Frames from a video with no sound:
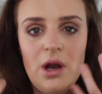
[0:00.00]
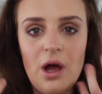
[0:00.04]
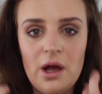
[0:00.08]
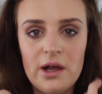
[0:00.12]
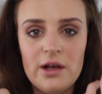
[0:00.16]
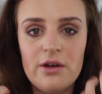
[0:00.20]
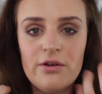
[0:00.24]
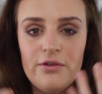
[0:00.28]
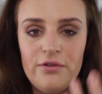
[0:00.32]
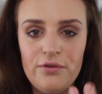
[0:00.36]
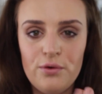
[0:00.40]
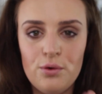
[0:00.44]

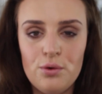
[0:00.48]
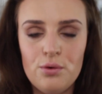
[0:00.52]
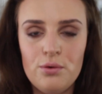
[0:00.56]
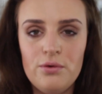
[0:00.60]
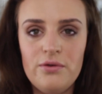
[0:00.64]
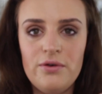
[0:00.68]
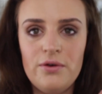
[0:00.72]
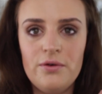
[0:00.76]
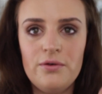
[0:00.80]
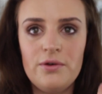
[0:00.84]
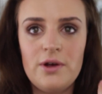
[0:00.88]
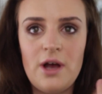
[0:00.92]
like a
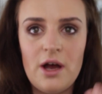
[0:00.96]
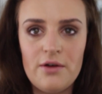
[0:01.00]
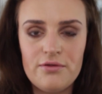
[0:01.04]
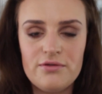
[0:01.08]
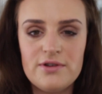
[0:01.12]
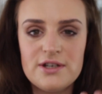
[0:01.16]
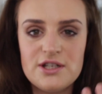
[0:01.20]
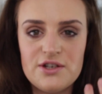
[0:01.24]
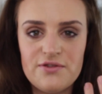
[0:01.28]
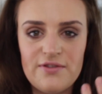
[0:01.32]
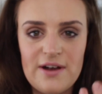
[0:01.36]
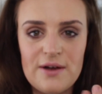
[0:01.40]
full
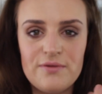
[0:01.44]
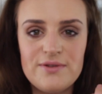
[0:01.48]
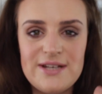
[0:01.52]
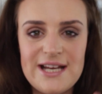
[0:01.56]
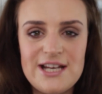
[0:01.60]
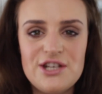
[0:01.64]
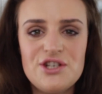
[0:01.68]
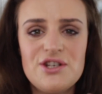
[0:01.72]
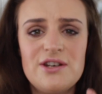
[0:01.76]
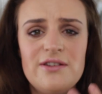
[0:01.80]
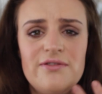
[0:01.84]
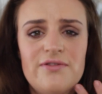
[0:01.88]
coverage
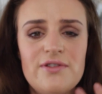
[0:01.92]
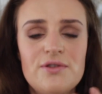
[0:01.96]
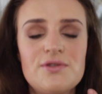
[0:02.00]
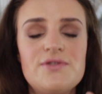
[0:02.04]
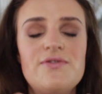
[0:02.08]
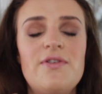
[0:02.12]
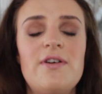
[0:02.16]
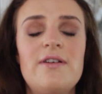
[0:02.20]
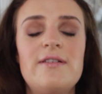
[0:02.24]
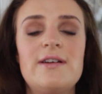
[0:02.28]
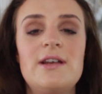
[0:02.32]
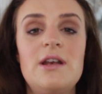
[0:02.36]
foundation. It
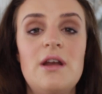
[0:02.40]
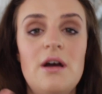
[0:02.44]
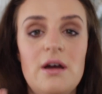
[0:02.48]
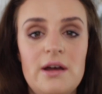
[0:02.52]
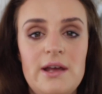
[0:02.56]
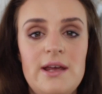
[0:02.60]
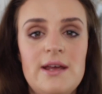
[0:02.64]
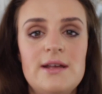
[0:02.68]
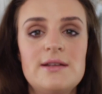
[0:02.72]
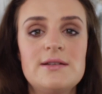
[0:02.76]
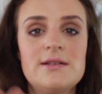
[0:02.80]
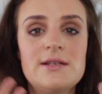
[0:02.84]
feels very
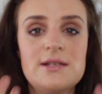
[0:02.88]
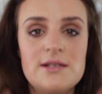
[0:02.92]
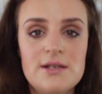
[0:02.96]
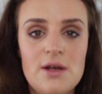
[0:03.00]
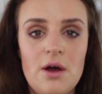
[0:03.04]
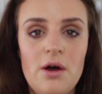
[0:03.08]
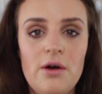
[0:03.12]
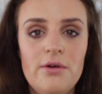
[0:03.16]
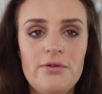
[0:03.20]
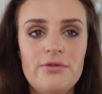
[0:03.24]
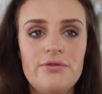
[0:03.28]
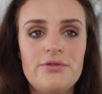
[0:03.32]
light and
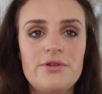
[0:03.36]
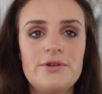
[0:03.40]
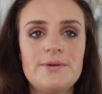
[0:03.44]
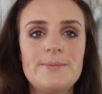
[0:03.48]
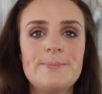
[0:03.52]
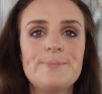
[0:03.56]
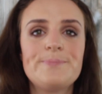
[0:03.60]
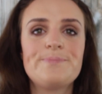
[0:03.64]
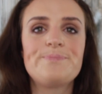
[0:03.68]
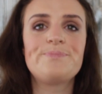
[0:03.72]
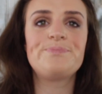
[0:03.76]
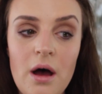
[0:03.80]
soft.
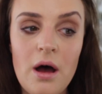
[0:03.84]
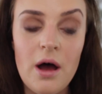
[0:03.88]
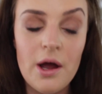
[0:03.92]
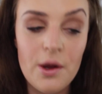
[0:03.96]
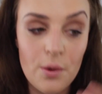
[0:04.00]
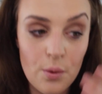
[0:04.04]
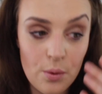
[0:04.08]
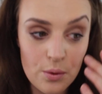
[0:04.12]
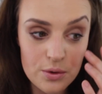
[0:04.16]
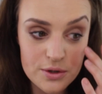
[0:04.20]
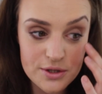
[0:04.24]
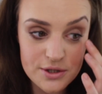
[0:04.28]

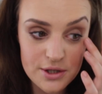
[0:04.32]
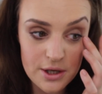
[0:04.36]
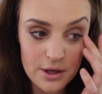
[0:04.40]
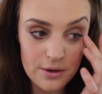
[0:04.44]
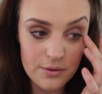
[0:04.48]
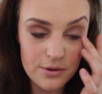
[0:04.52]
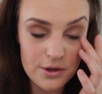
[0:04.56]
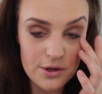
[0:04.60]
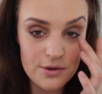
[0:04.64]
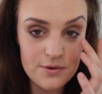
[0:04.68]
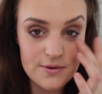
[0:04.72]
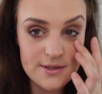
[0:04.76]
I also
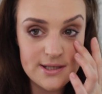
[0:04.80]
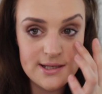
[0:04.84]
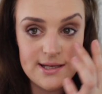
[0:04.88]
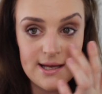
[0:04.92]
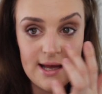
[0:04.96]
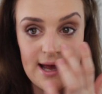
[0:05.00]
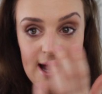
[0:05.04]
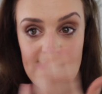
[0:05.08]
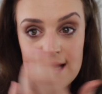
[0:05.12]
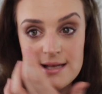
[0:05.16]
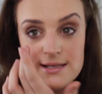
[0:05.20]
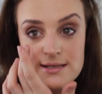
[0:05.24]
used
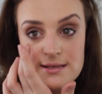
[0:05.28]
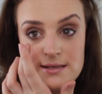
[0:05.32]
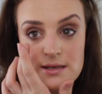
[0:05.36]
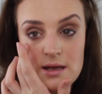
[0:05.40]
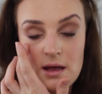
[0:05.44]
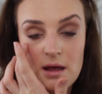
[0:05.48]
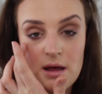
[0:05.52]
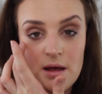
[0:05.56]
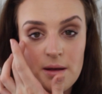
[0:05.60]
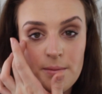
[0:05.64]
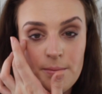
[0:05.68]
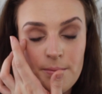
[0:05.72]
it as
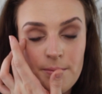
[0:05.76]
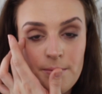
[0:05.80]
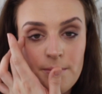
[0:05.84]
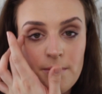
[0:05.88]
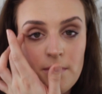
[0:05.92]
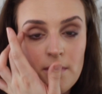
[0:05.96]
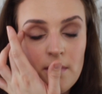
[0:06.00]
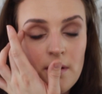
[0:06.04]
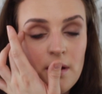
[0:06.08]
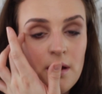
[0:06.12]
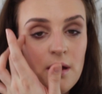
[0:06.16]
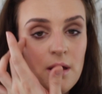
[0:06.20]

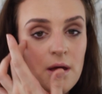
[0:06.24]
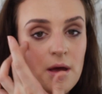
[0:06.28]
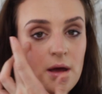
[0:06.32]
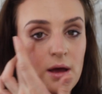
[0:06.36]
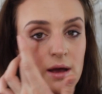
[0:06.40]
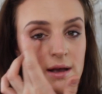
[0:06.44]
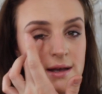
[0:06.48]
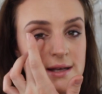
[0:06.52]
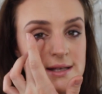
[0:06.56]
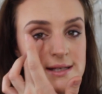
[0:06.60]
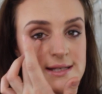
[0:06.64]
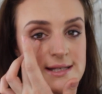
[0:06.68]

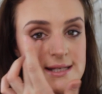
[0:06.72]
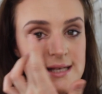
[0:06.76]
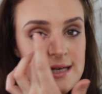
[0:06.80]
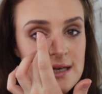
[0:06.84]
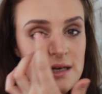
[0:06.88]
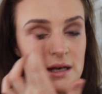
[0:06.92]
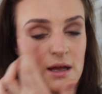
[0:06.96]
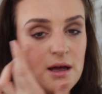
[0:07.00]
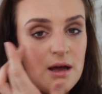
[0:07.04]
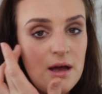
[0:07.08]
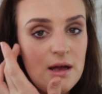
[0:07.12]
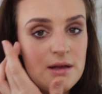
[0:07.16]
a
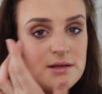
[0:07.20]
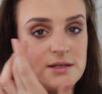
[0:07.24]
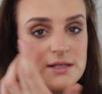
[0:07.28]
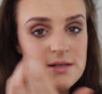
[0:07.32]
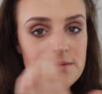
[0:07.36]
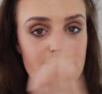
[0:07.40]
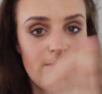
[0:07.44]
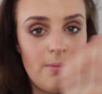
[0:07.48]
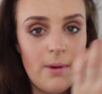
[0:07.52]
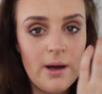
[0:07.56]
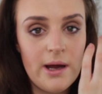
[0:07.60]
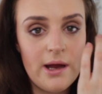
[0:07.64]
concealer
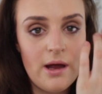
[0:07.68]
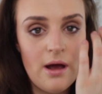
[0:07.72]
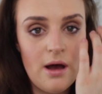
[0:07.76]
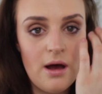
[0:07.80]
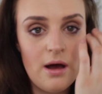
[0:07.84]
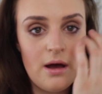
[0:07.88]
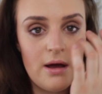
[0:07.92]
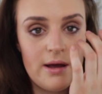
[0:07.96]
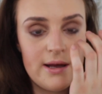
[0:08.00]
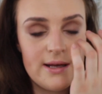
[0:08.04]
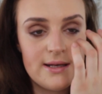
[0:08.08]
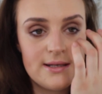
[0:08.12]
under my
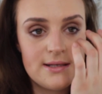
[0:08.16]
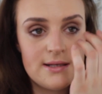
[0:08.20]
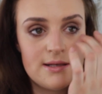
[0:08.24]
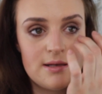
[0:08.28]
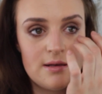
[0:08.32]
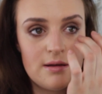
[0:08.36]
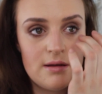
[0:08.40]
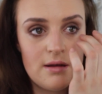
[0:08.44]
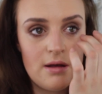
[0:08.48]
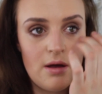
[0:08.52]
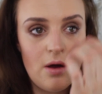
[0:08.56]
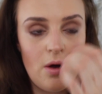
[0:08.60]

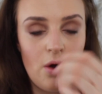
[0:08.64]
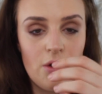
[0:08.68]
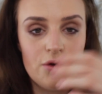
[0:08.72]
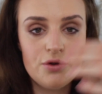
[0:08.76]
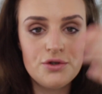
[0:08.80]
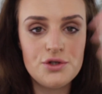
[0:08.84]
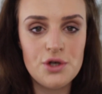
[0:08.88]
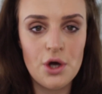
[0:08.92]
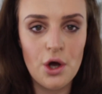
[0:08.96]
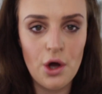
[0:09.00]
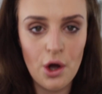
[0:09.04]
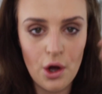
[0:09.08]
eyes
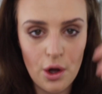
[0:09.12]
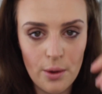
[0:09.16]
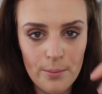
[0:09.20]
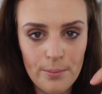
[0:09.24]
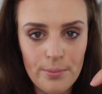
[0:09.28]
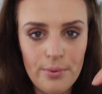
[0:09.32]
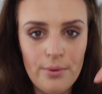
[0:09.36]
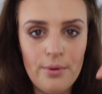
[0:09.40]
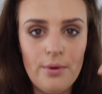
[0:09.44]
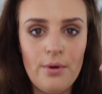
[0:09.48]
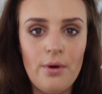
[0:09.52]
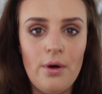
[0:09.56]
on
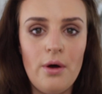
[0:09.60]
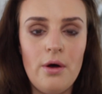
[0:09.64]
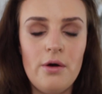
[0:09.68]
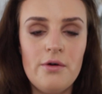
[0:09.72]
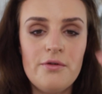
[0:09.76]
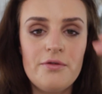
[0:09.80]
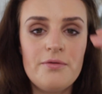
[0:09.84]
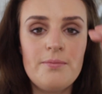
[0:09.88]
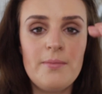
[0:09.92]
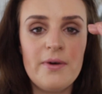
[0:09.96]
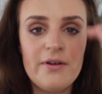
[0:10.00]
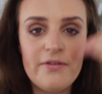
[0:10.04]
top
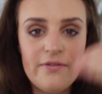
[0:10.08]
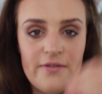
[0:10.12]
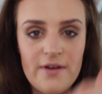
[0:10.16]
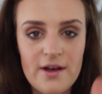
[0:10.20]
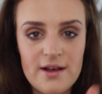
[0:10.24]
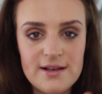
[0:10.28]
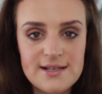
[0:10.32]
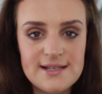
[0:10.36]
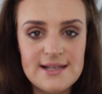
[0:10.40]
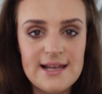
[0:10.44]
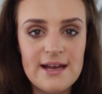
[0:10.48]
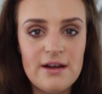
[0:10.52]
of my
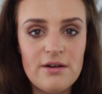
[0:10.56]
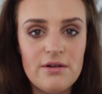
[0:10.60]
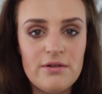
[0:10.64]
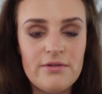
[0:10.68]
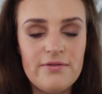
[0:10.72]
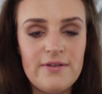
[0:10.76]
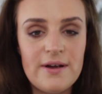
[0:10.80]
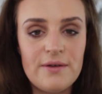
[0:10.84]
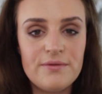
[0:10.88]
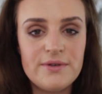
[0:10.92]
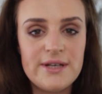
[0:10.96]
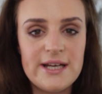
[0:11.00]
first layer
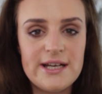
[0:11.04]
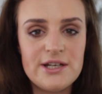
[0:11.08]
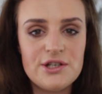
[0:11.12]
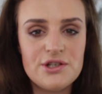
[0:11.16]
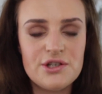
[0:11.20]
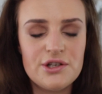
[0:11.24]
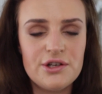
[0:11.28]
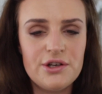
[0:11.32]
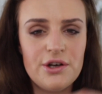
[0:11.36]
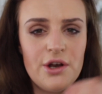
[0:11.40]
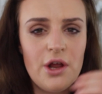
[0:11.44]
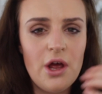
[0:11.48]
of
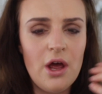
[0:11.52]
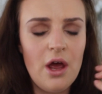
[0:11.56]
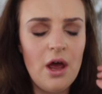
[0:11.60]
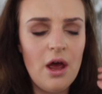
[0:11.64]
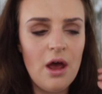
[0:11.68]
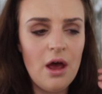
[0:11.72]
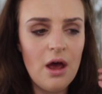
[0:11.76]
foundation,